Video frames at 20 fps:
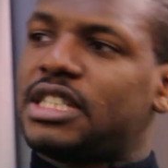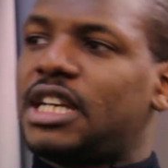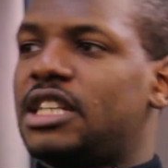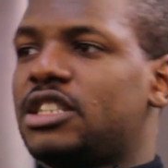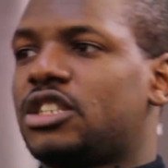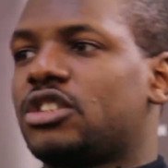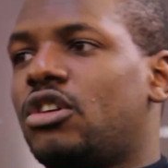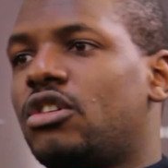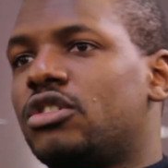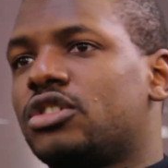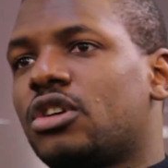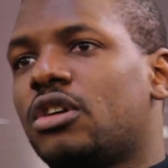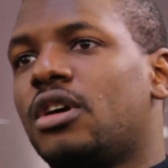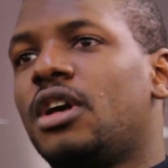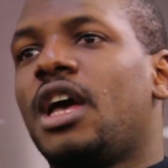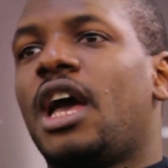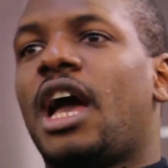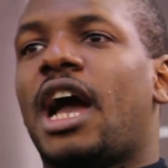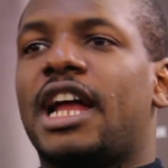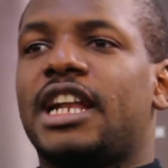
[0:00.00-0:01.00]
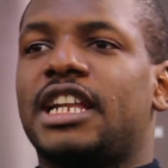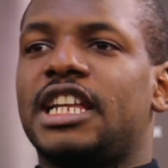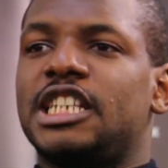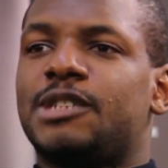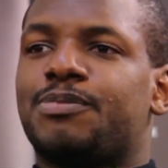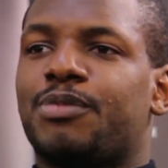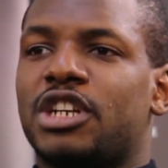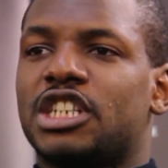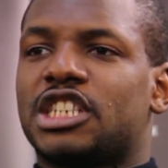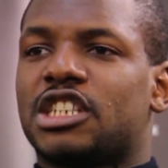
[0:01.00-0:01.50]
rares and so on and so on. And
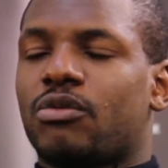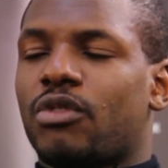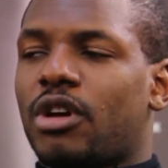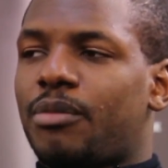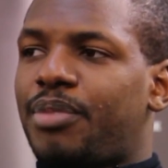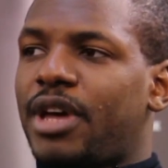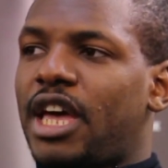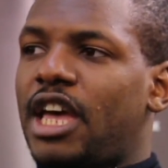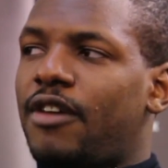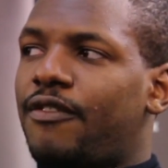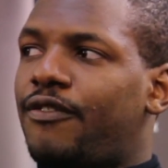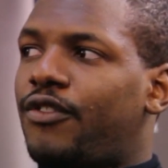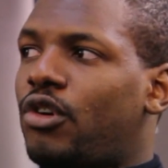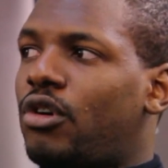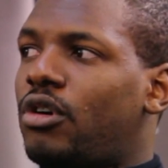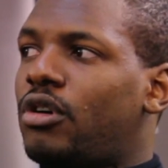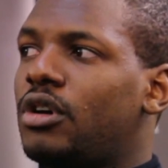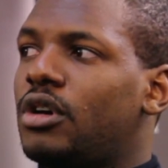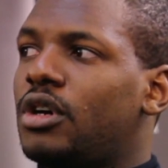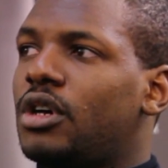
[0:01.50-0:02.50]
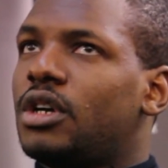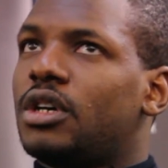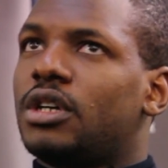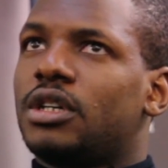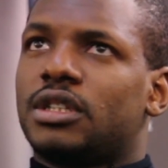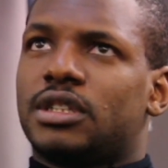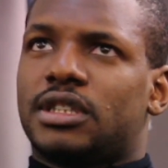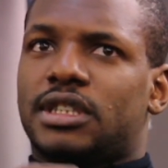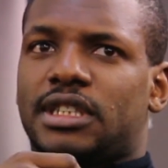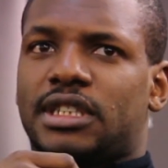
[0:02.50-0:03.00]
these brothers that we're paying for,
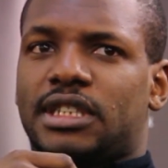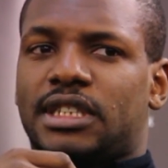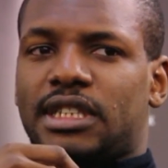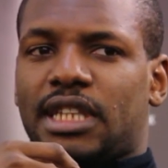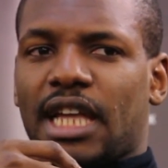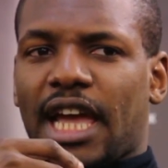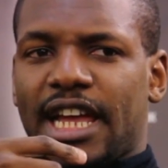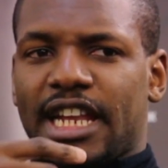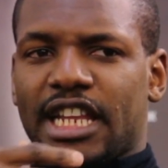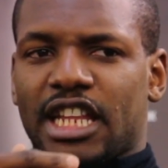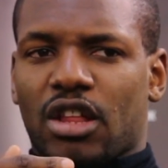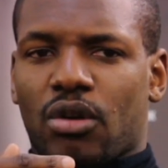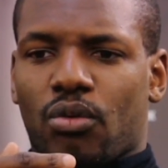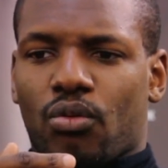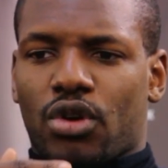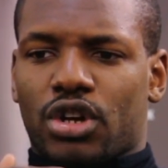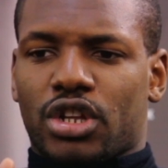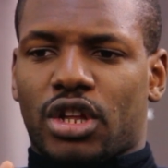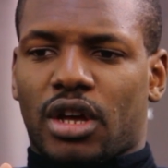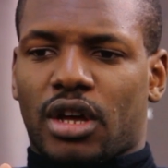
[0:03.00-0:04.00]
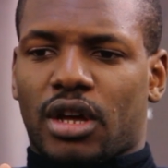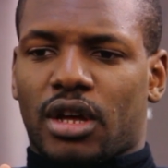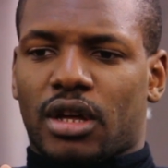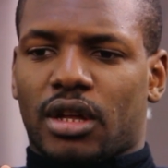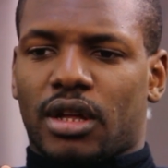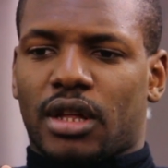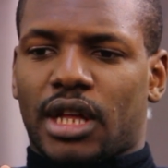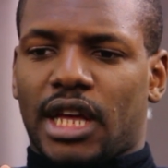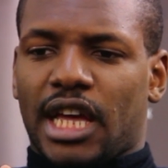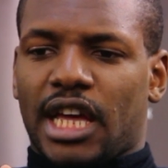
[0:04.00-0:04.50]
they didn't want
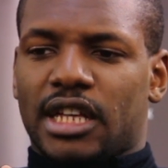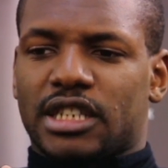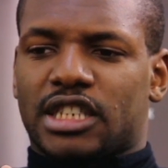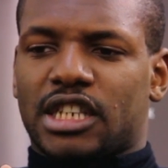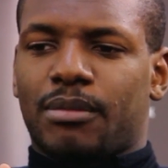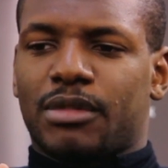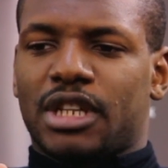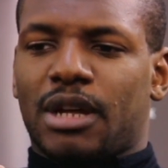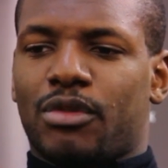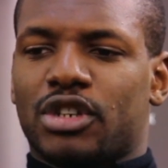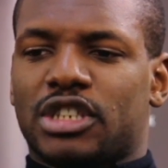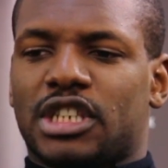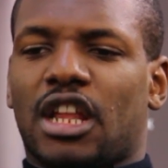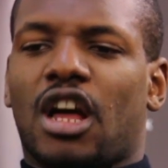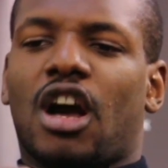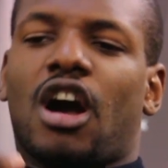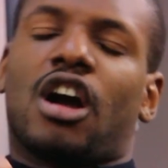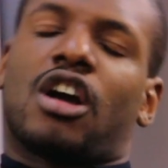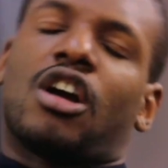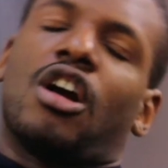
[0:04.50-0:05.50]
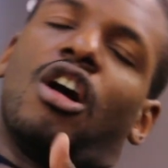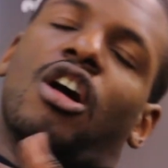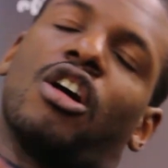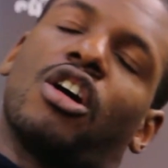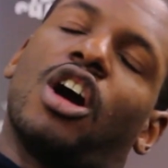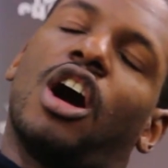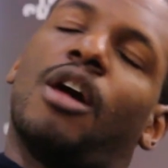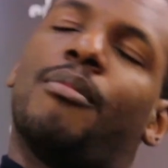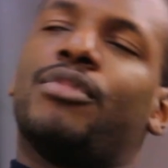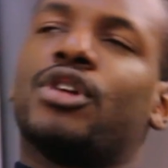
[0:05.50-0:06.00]
to some of them will say, "Oh, I
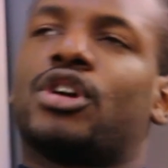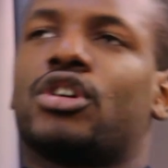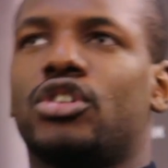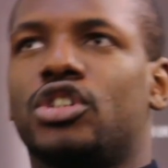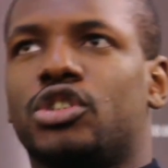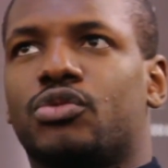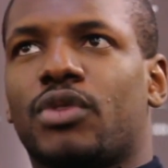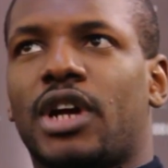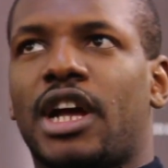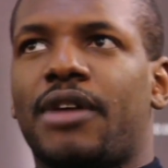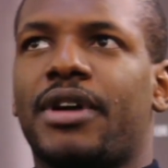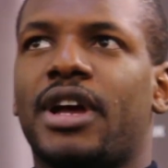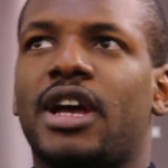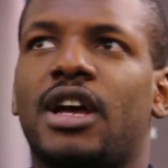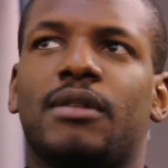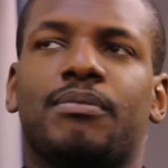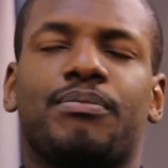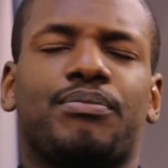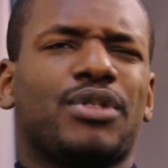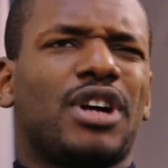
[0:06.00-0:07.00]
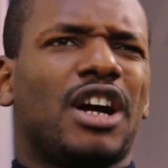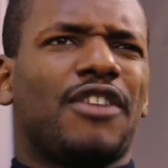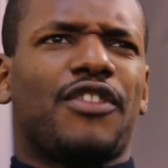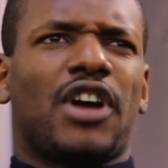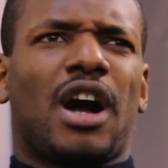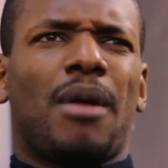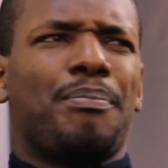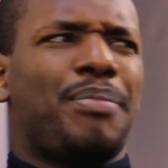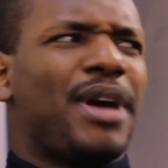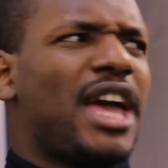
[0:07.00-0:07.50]
can't come because we're,
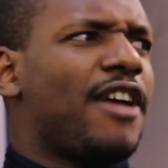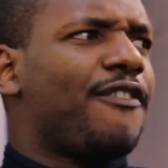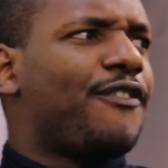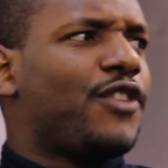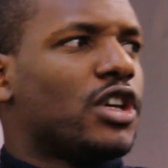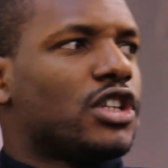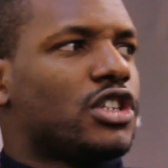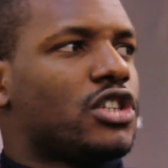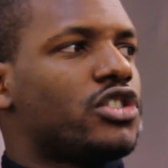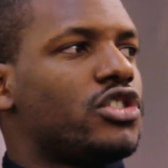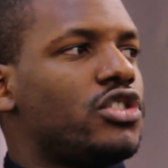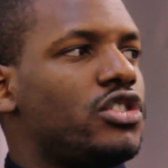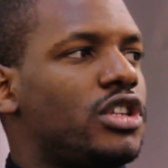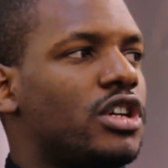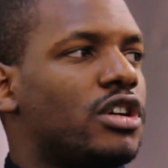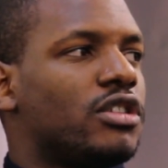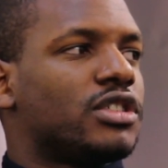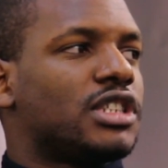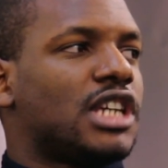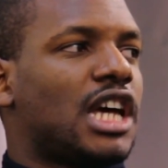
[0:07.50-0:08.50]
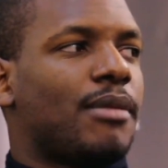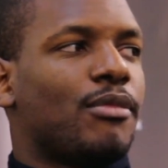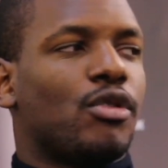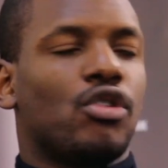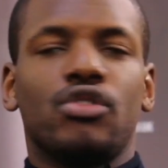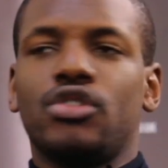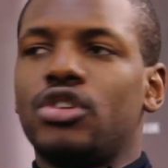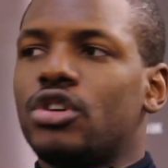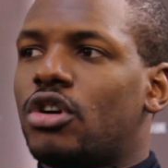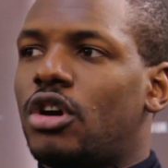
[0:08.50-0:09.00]
Bro, I'm paying for your studio time.
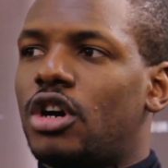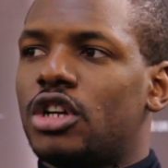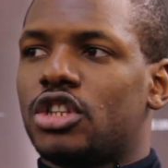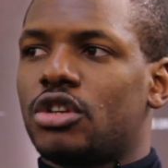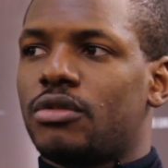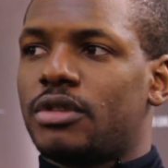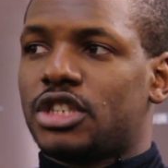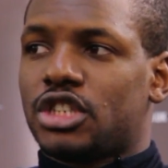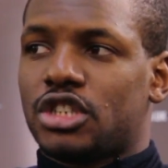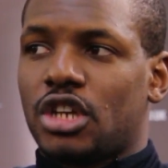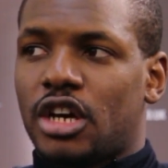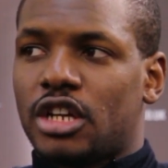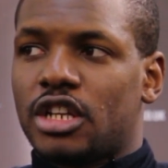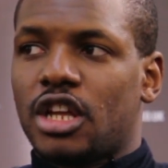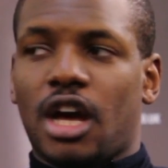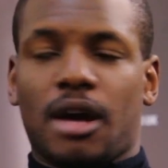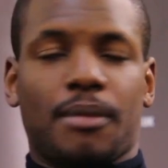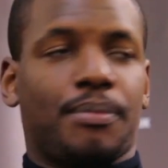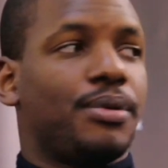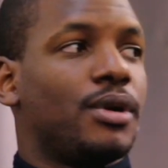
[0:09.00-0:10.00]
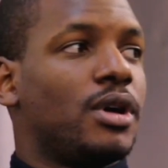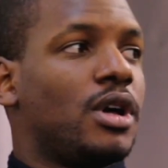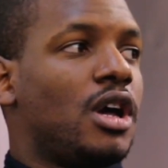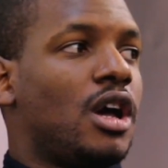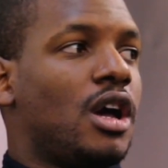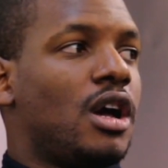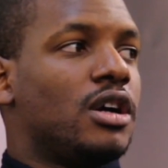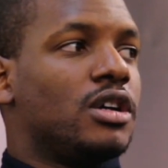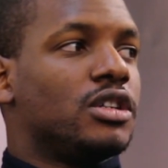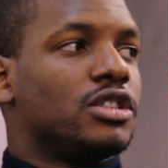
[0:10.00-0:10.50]
All you gotta do is turn up.
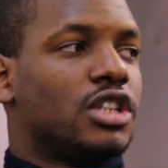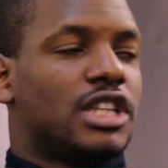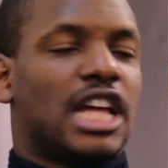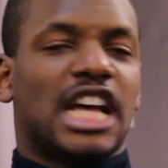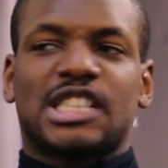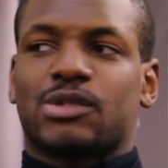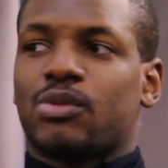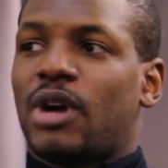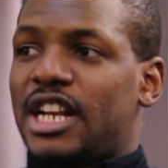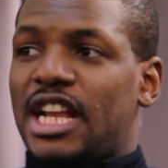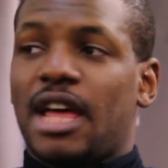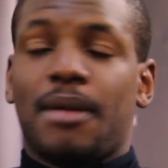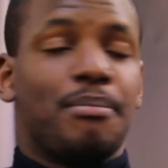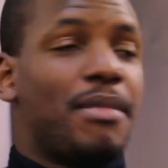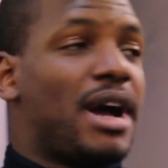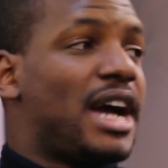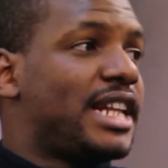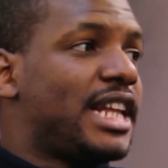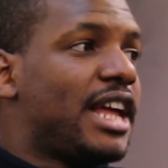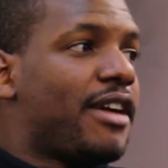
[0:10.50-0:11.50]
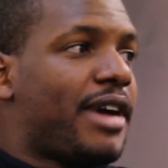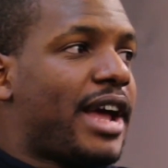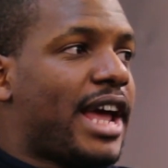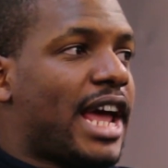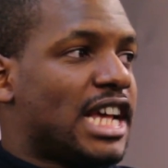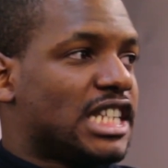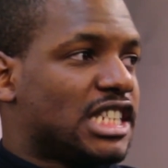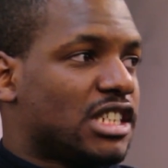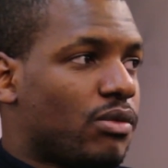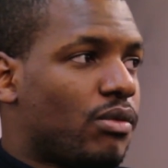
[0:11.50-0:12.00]
So that's why them man there
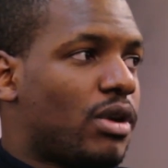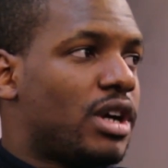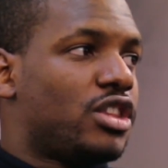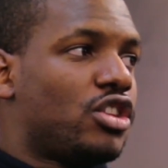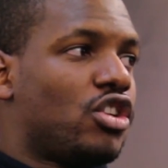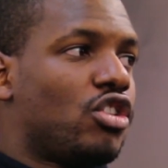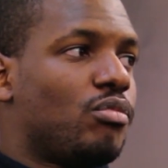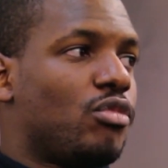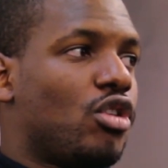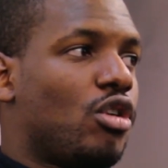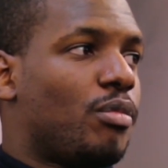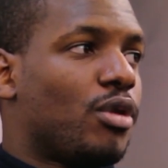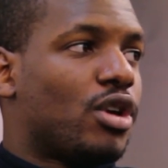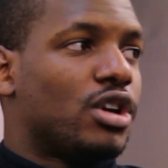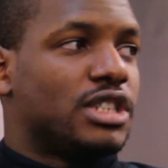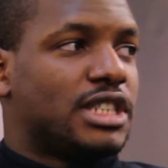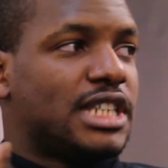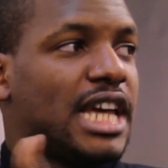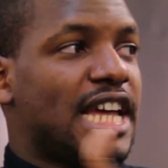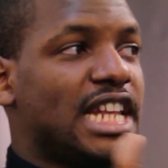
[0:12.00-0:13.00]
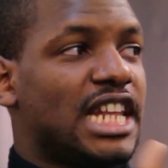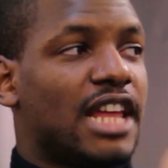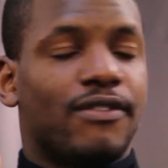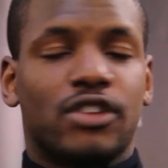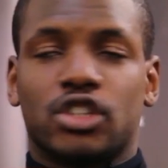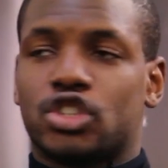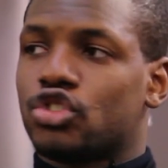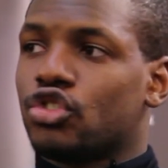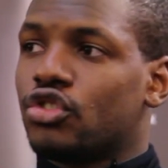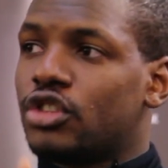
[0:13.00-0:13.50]
ain't SN1 no more because they
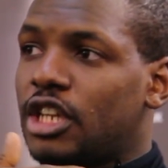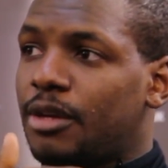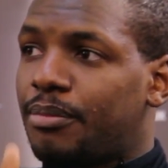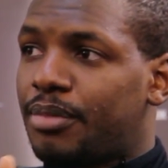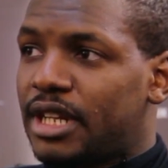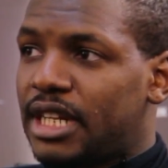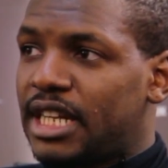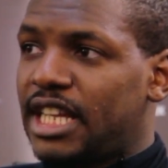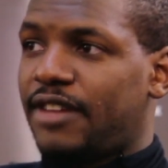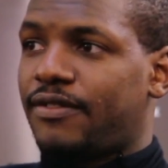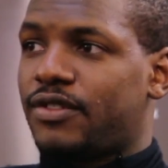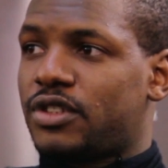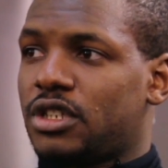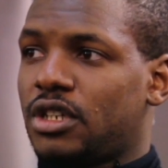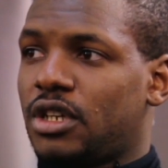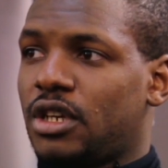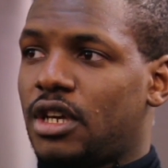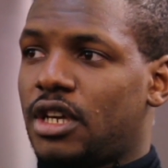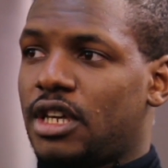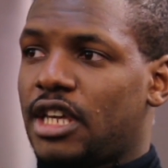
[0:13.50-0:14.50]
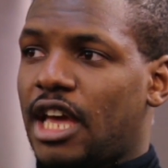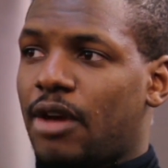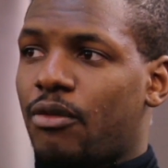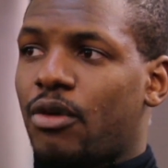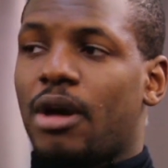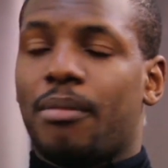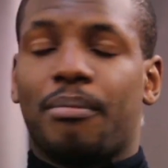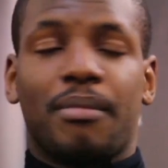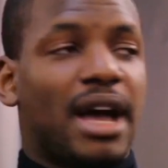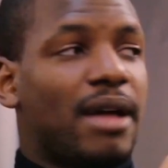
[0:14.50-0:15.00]
never truly believed. Yeah,
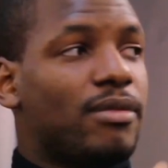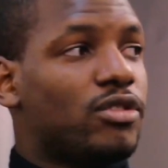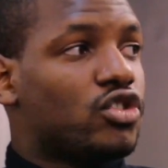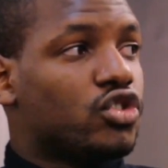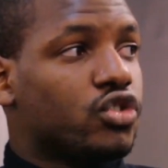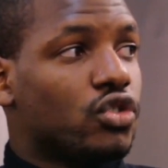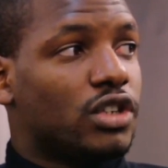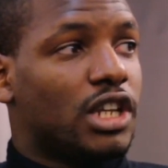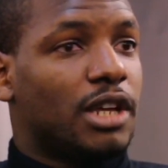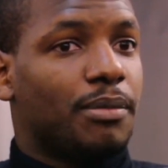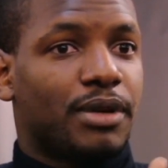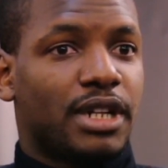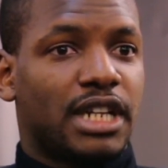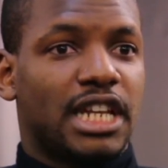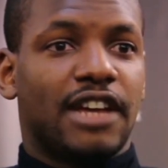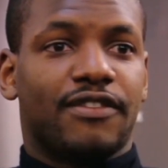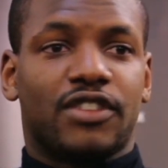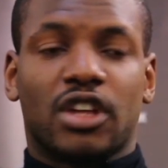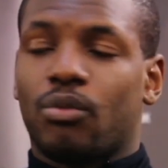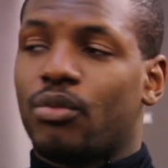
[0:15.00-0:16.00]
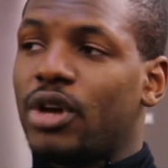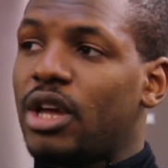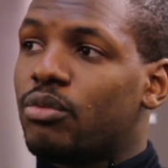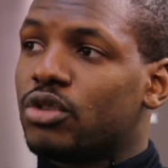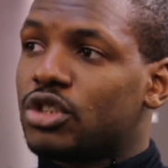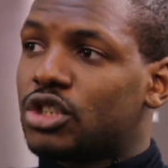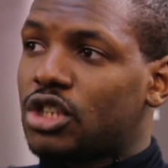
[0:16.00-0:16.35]
mm where man truly believed and we